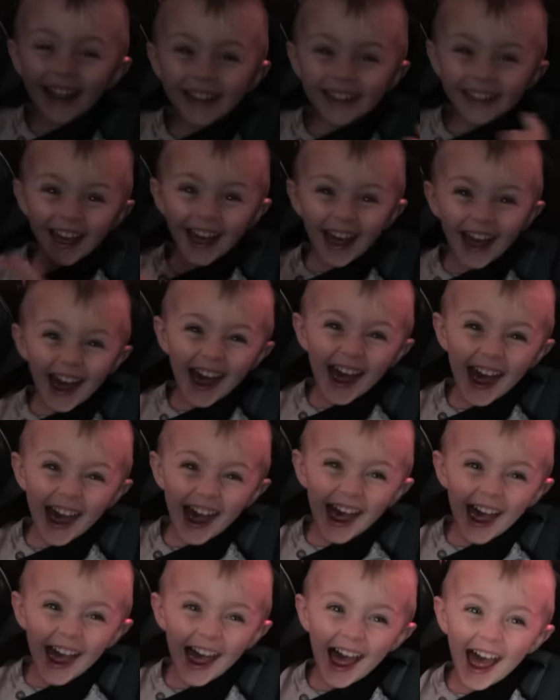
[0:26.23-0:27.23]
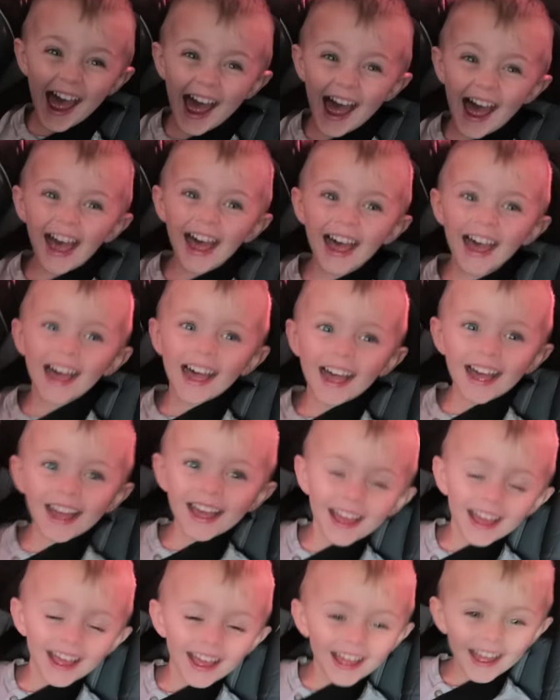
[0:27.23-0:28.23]
We're, we're gonna have so
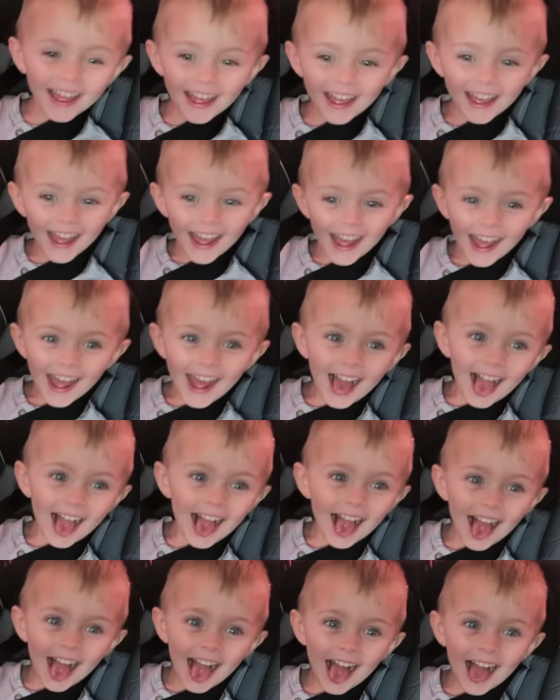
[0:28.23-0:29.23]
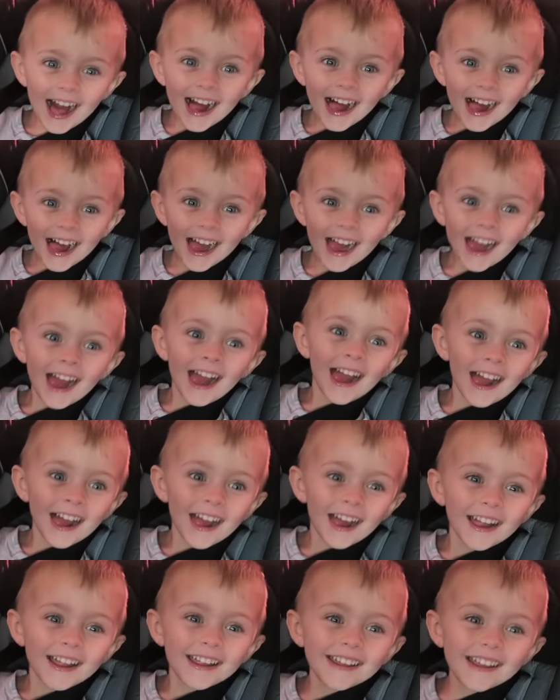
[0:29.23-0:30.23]
much fun, dude. What do you wanna see, a monkey?
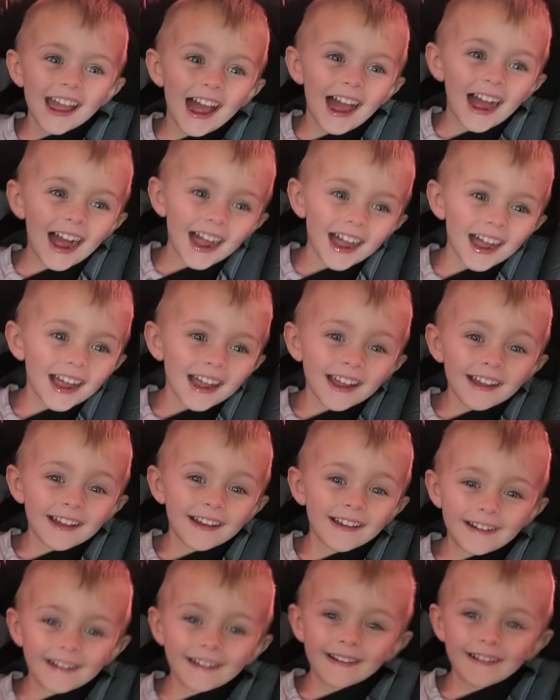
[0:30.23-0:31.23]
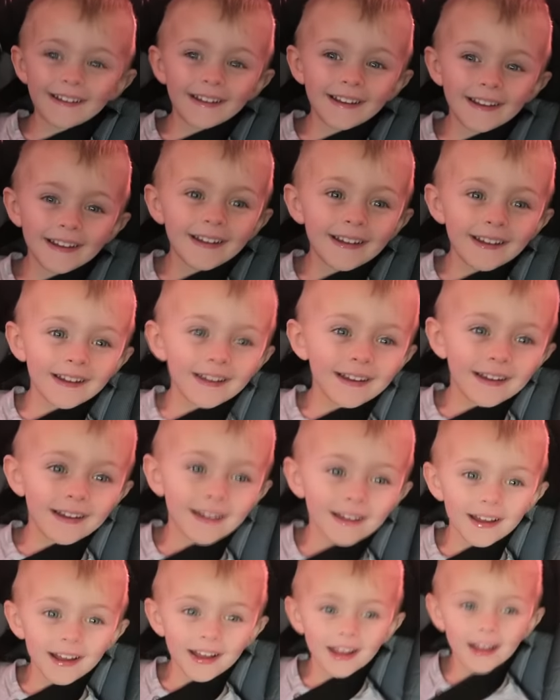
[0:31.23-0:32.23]
Yeah. You want to see a
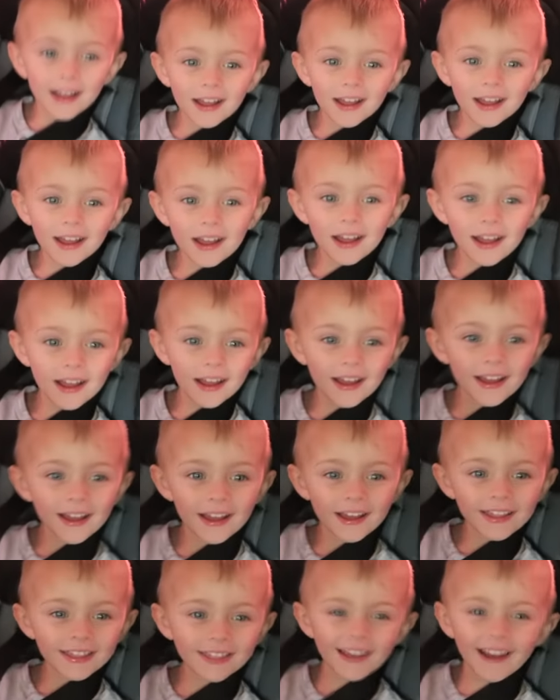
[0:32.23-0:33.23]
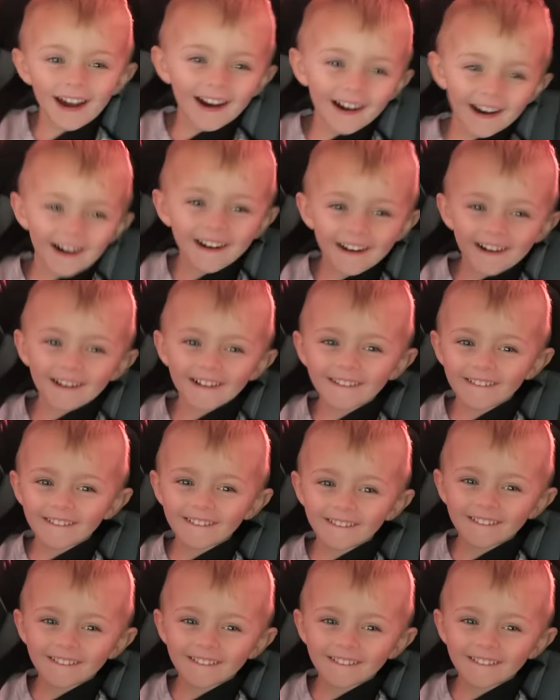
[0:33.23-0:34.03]
chicken butt? No.